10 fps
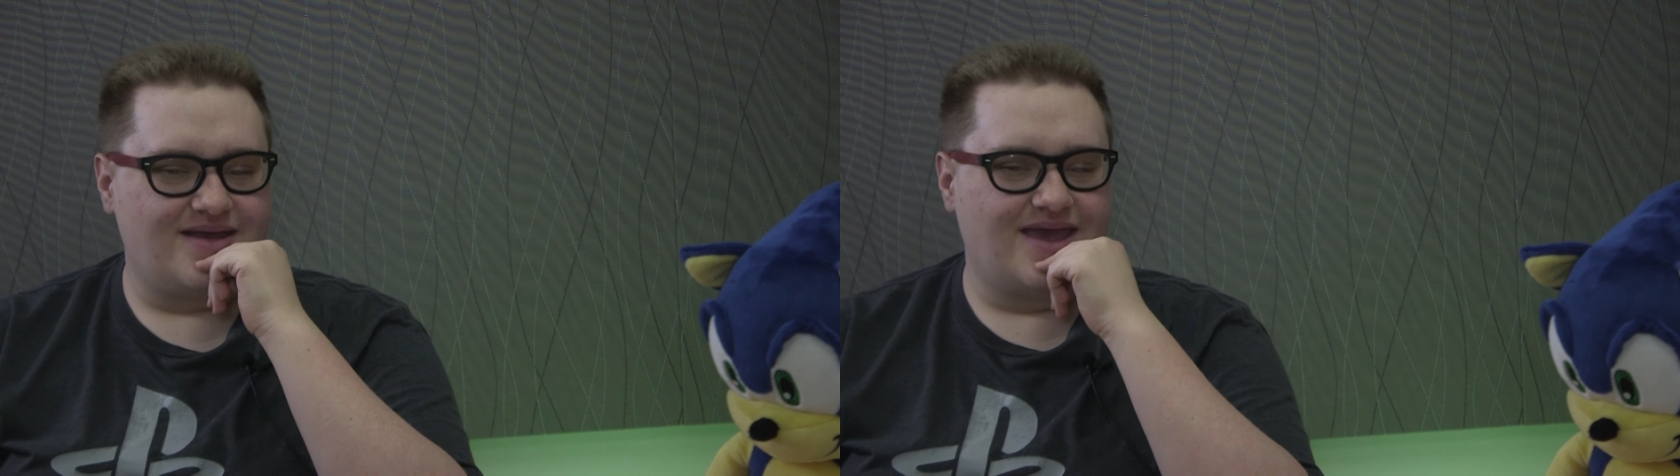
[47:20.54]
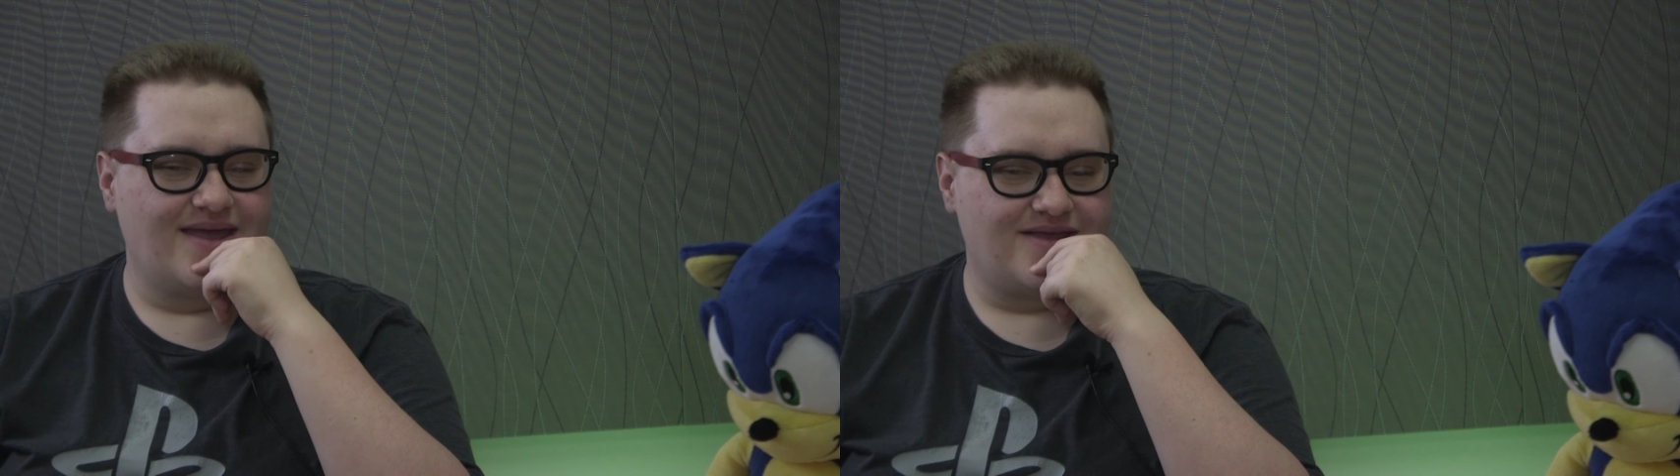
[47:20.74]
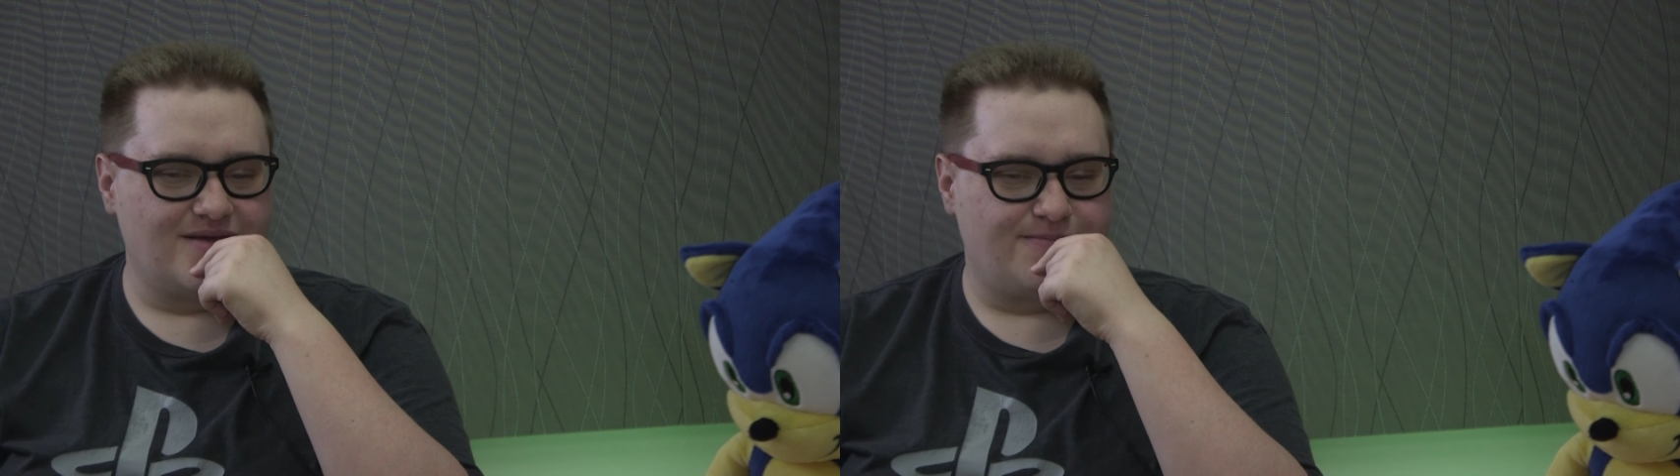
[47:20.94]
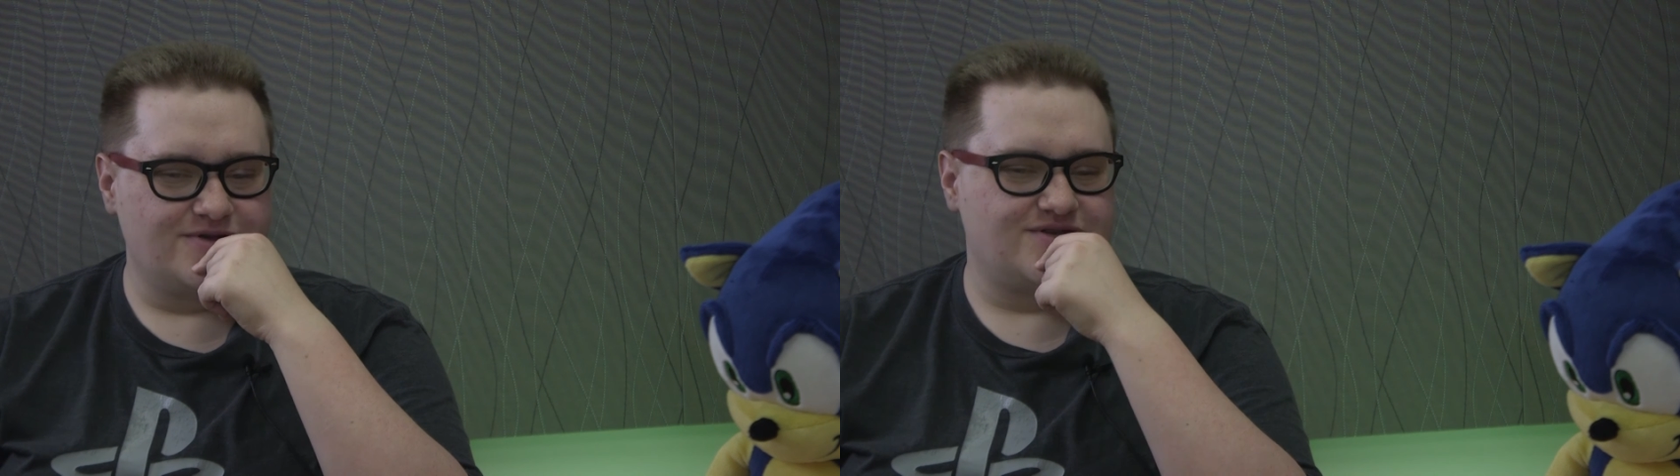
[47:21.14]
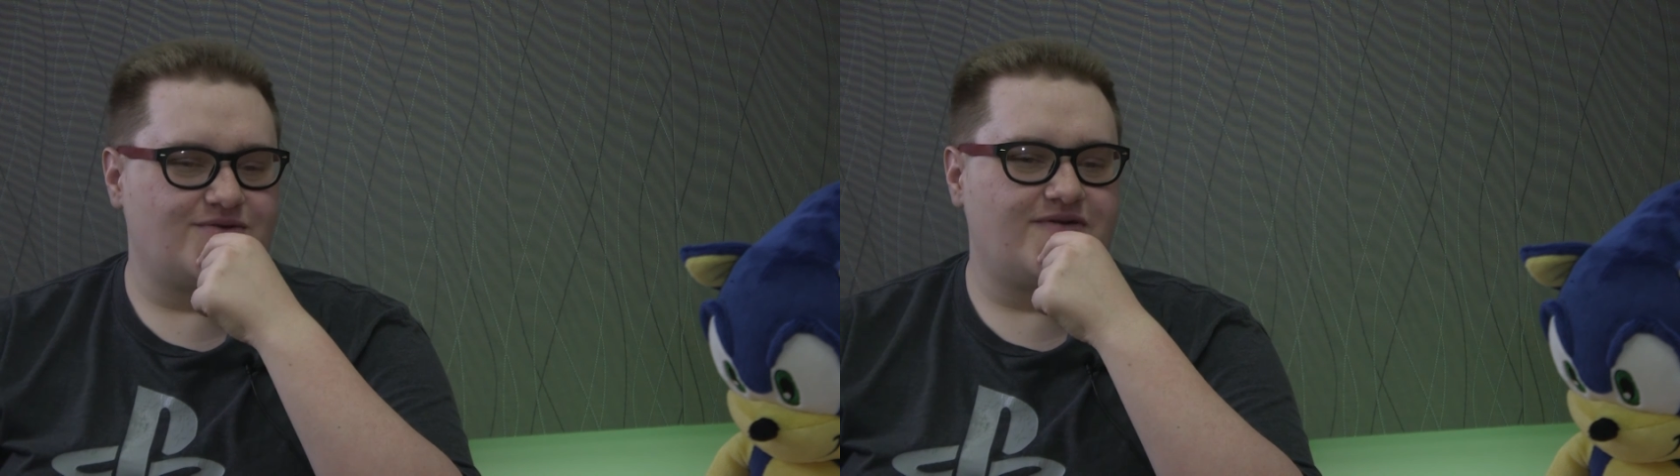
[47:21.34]
get to
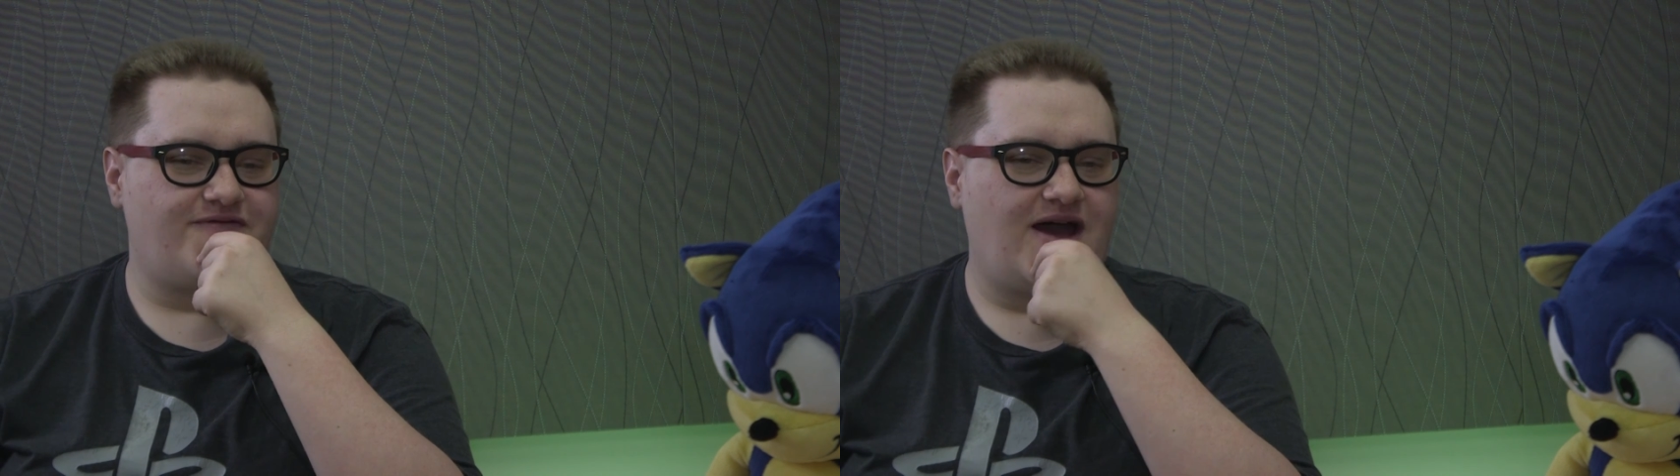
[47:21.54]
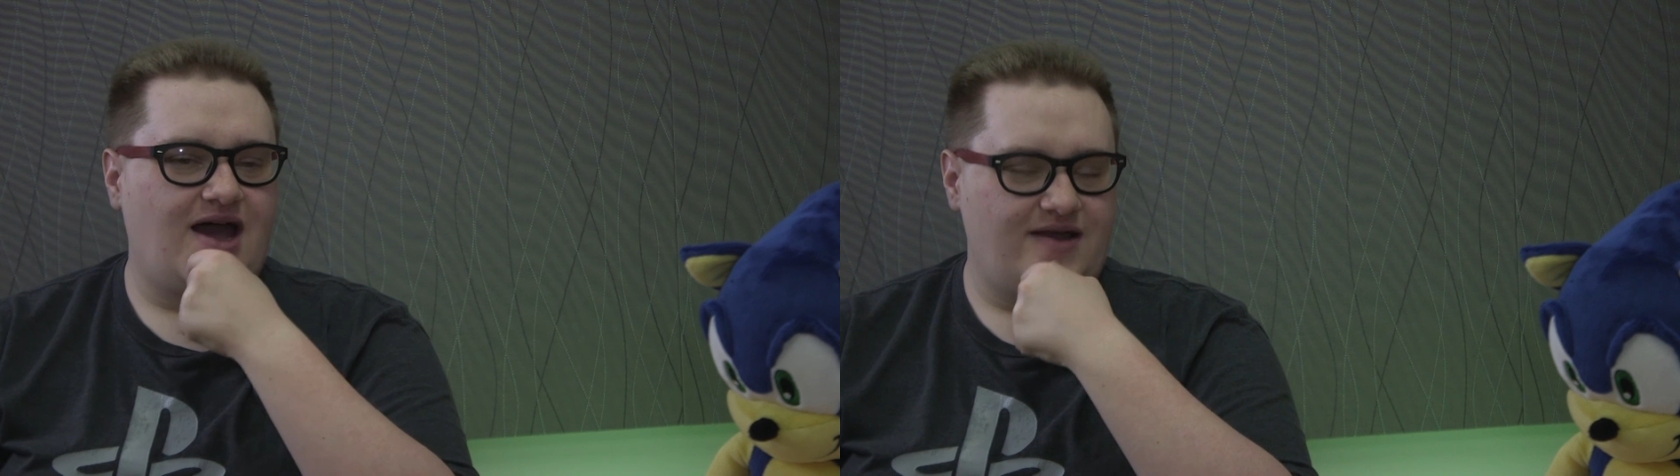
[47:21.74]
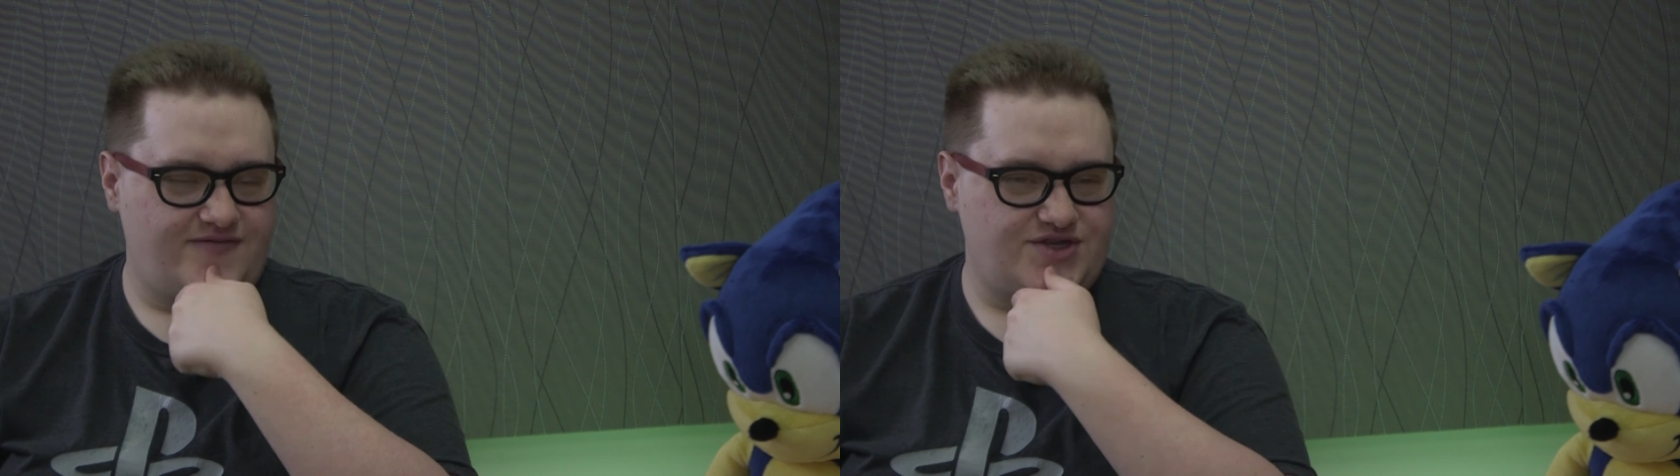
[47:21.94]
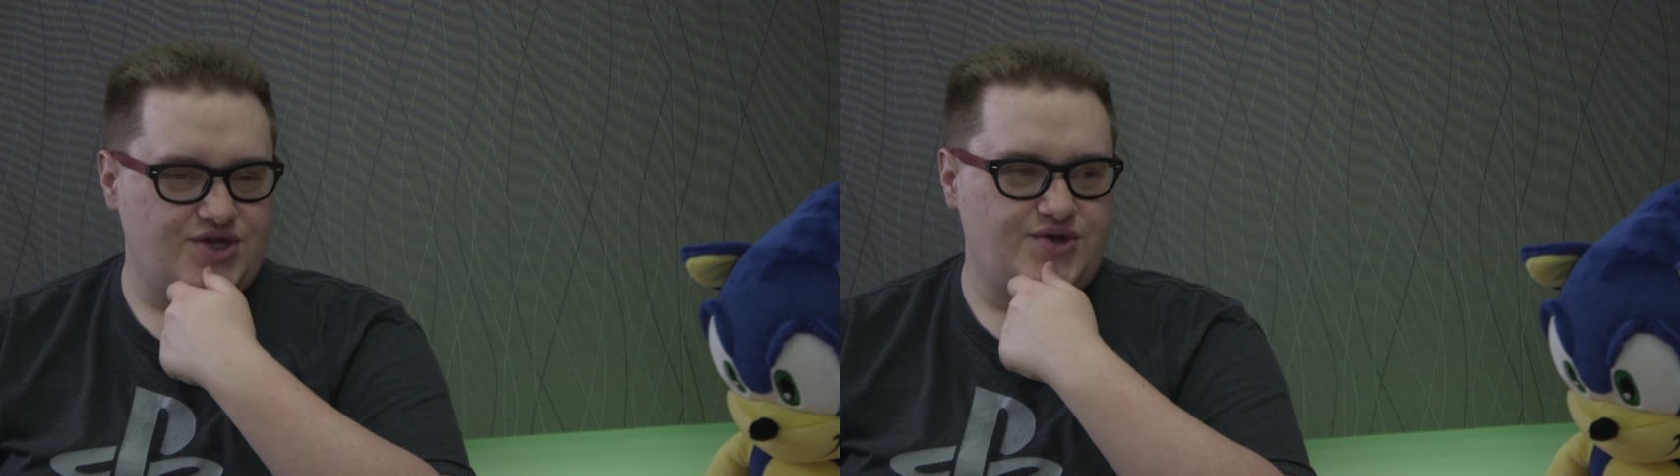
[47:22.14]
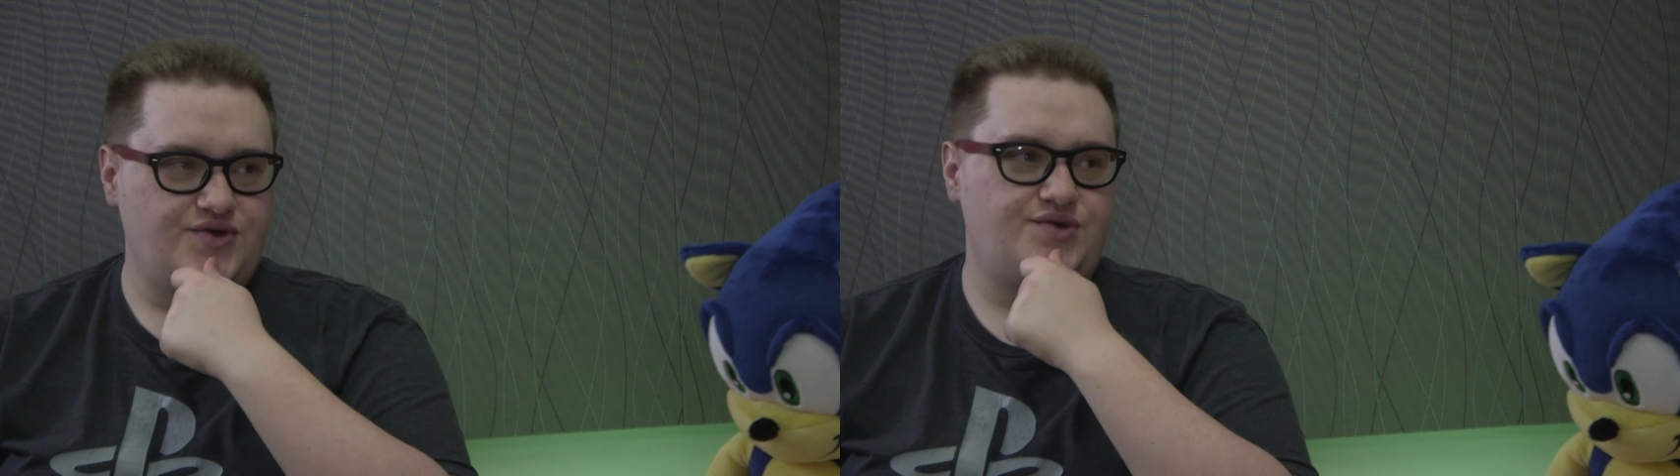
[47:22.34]
Persona 5
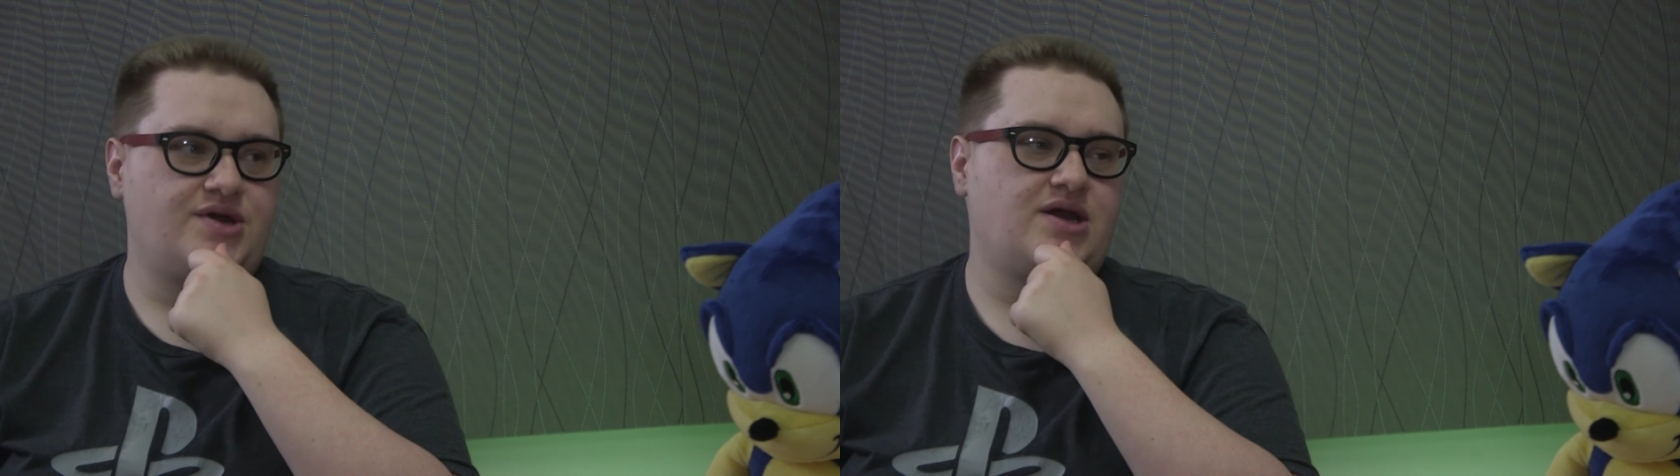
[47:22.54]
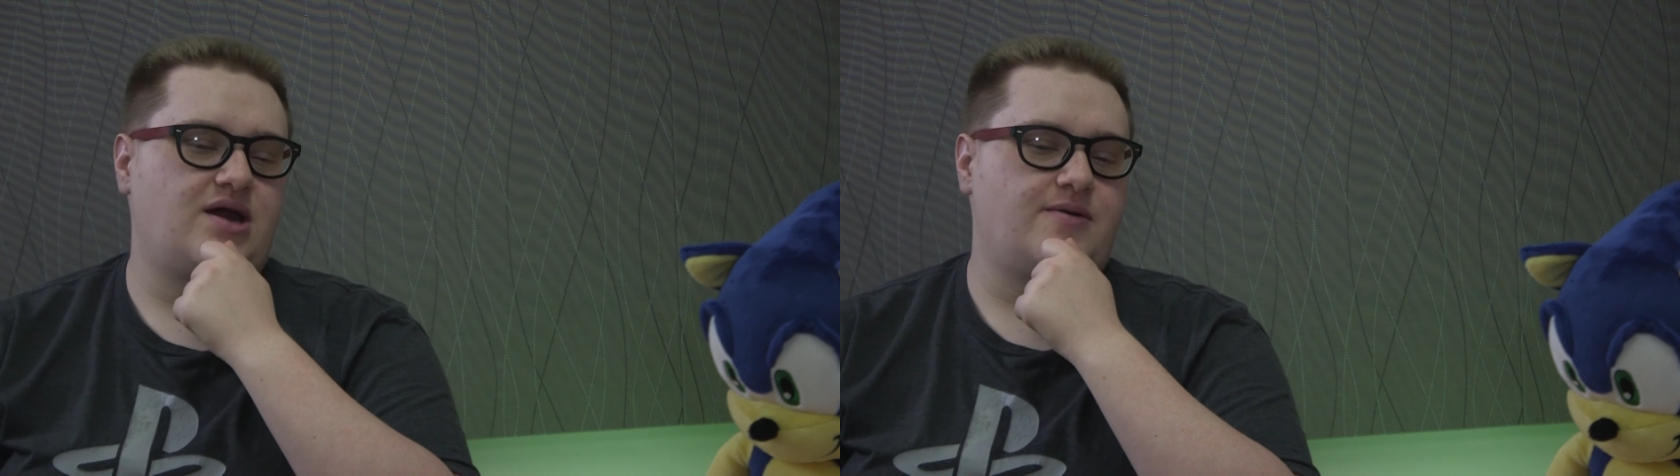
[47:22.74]
soon.